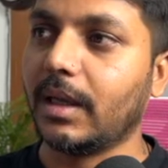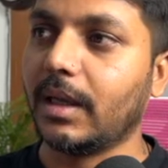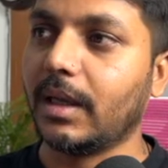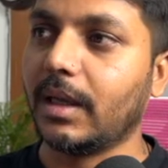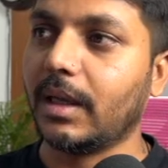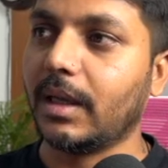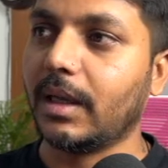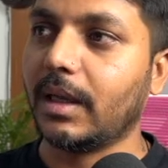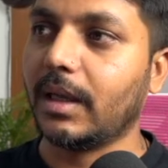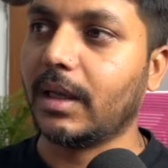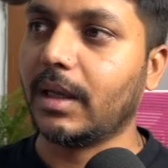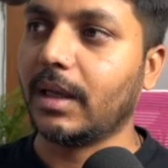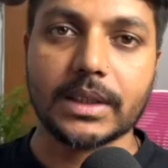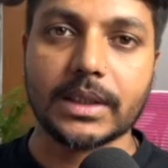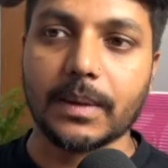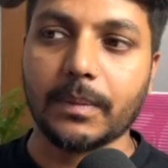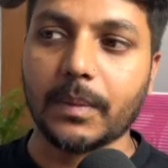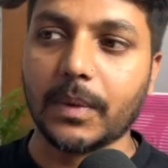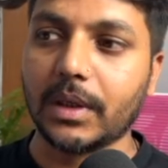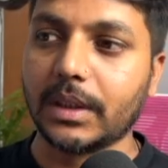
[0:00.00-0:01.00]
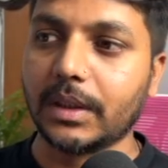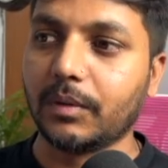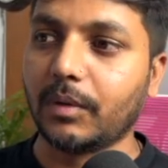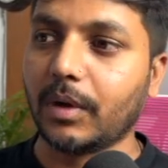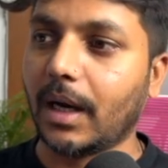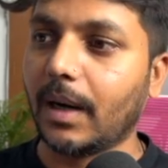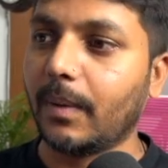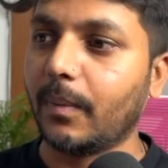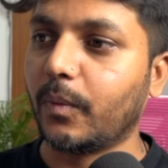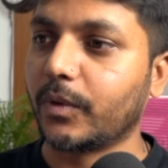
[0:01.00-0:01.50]
Whatever the table you
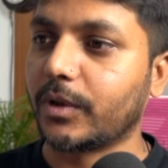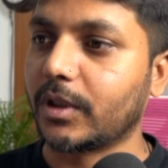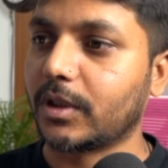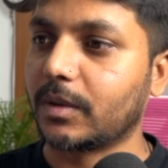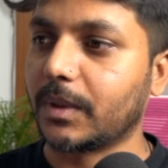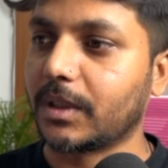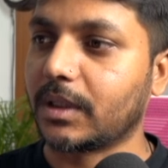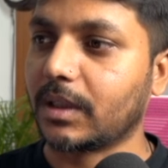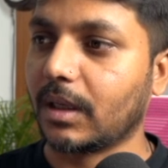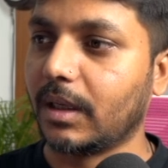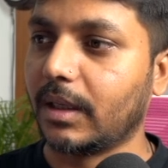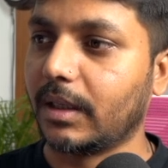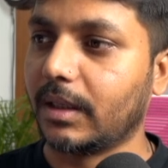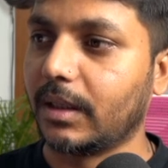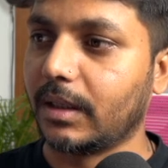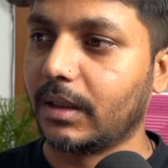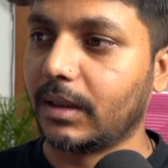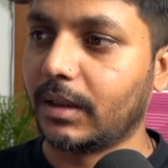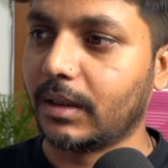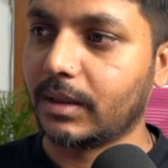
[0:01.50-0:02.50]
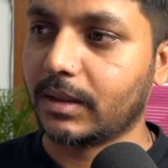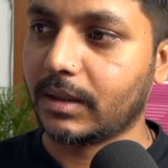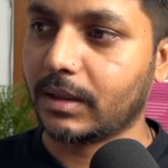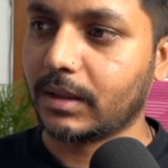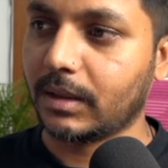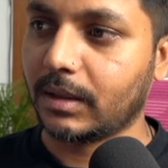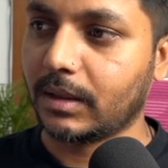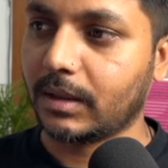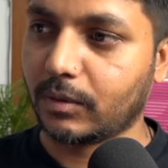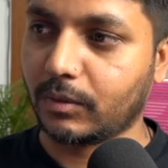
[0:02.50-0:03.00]
have, which is basically the
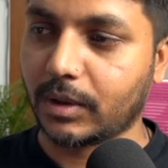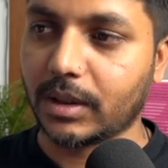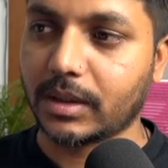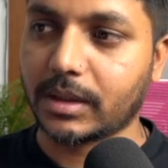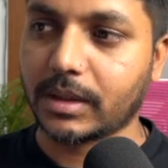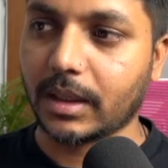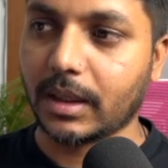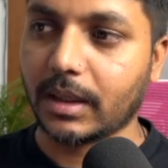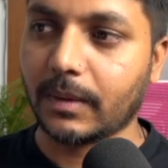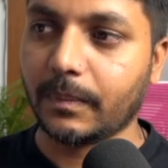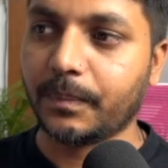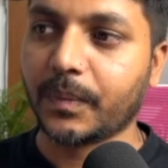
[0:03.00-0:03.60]
total sale,